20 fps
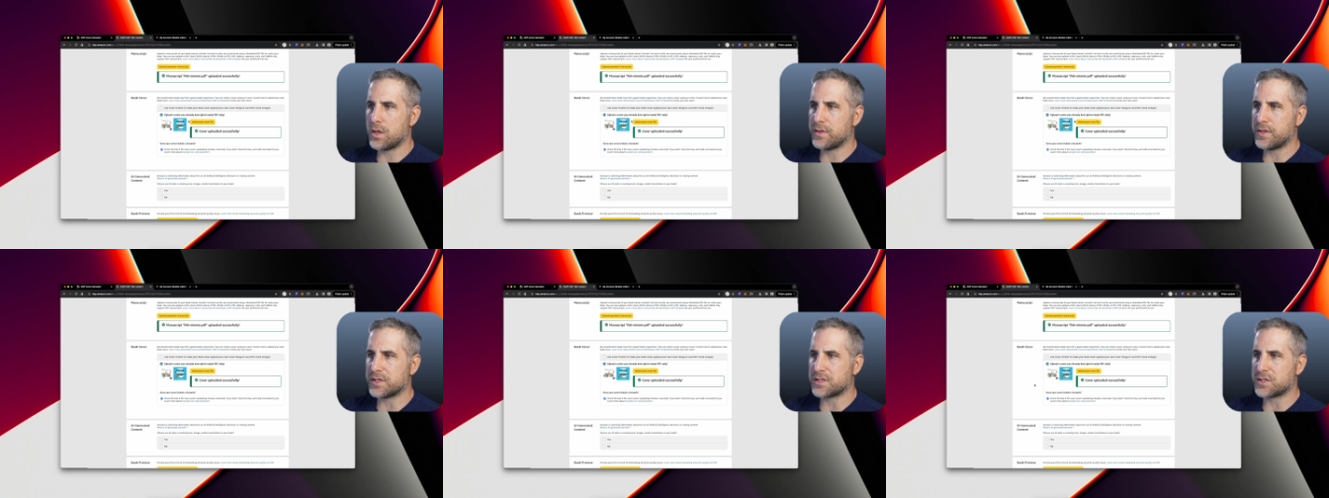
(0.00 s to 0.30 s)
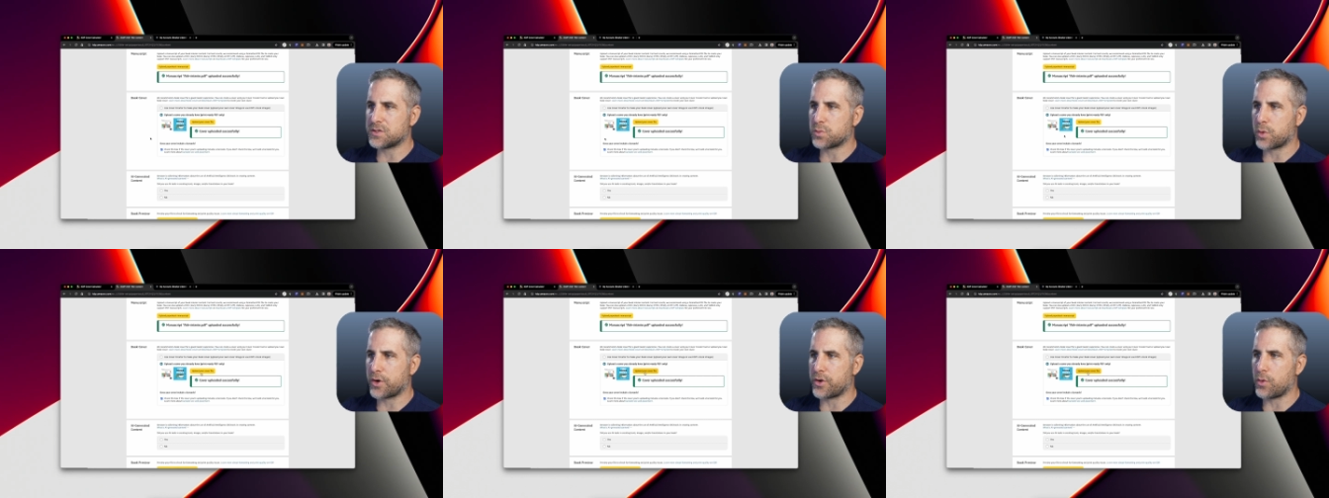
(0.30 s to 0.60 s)
this
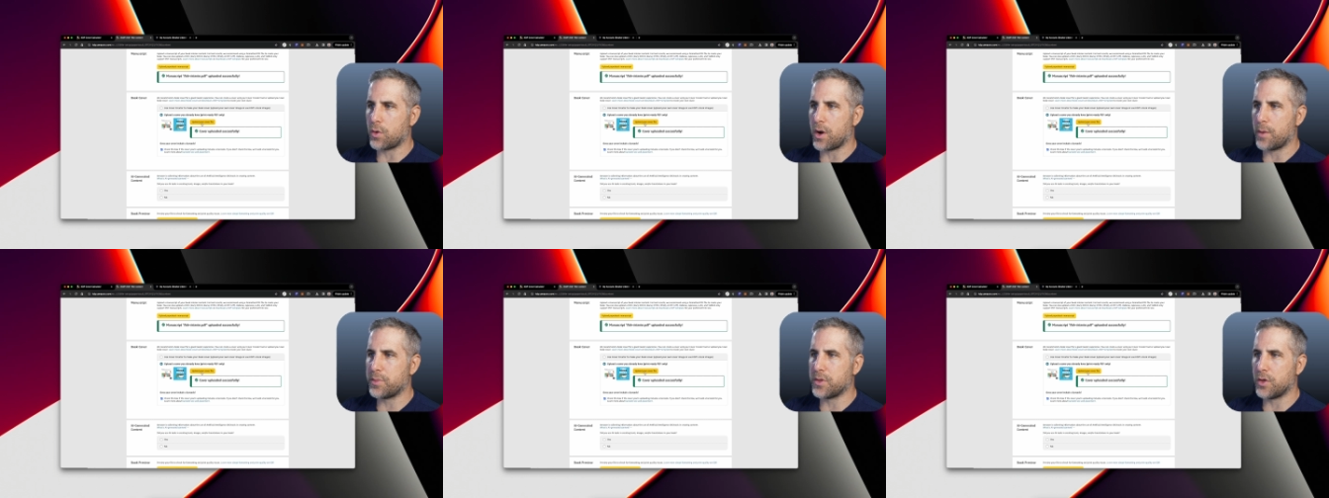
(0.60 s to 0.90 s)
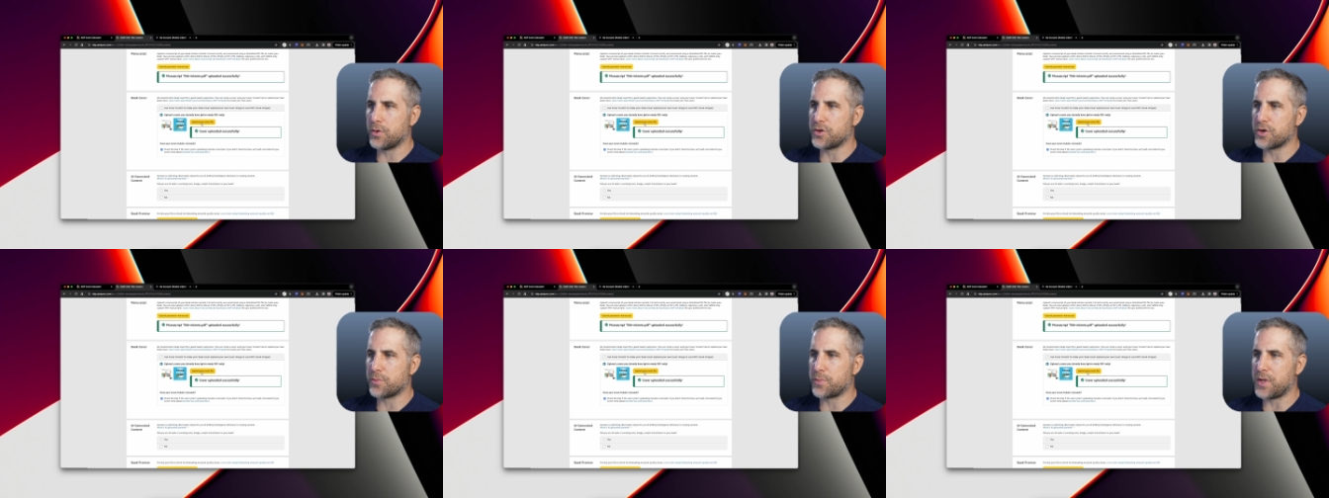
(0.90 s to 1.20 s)
is where you
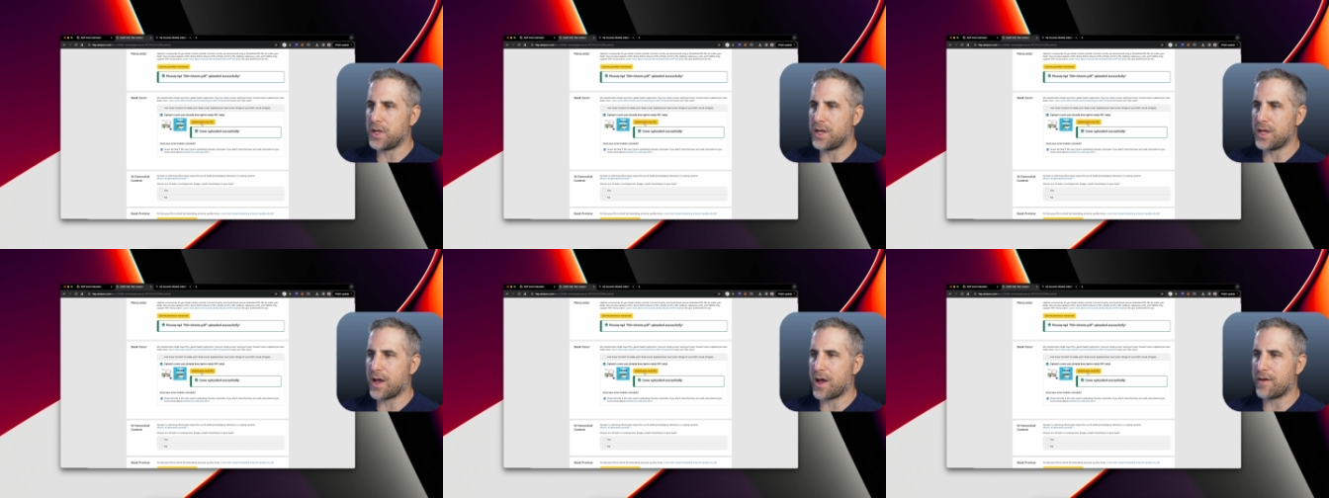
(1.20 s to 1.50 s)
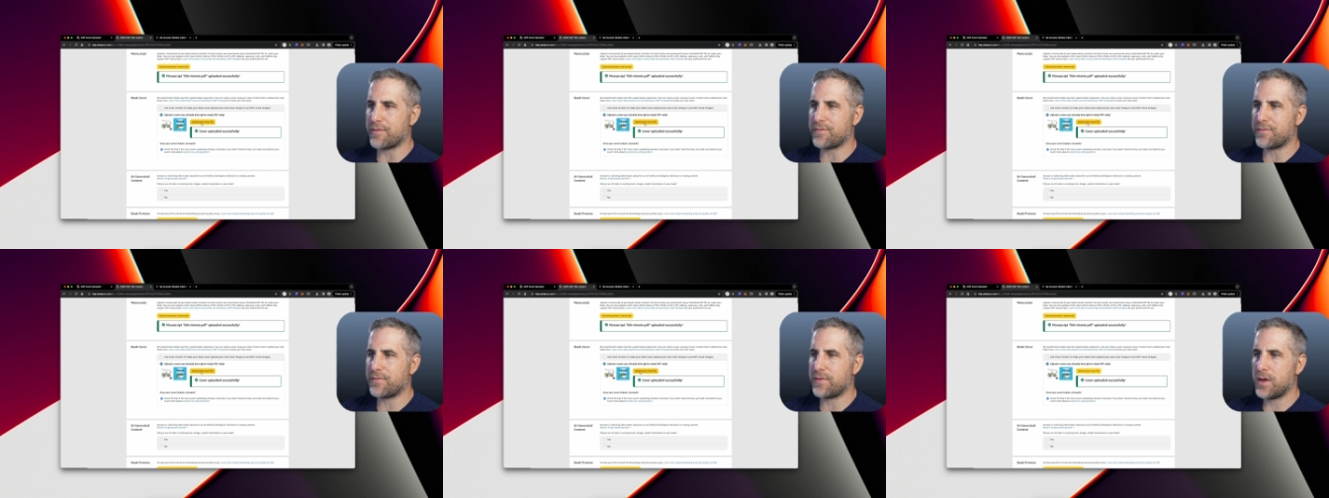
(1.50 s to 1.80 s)
upload your
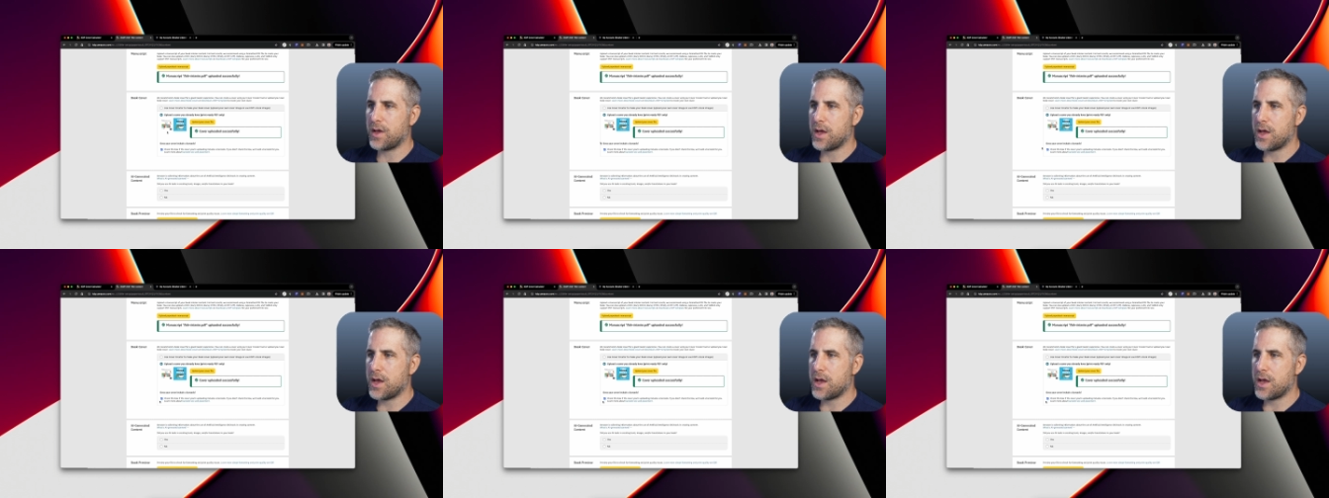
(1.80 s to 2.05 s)
PDF